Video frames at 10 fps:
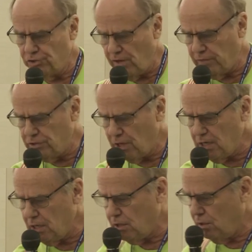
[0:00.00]

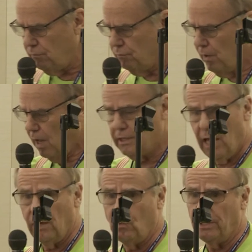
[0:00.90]
17,
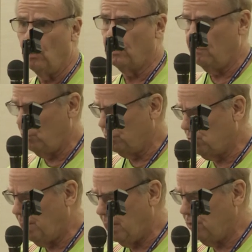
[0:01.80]
again, we don't give you a
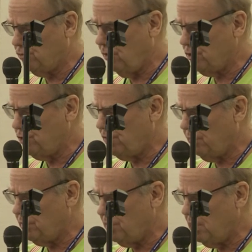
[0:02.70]
speed. Instruction
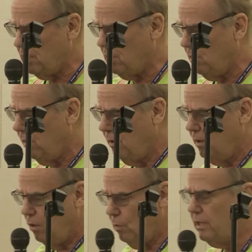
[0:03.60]
17,
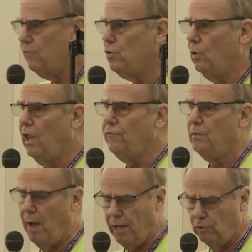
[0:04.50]
we give you
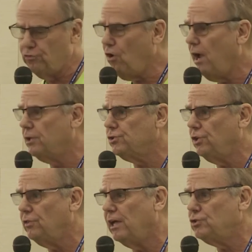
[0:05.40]
11-mile
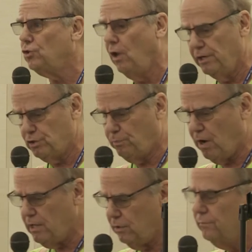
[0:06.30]
transit. That's your lunch
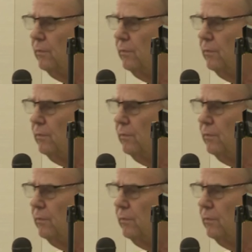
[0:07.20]
break.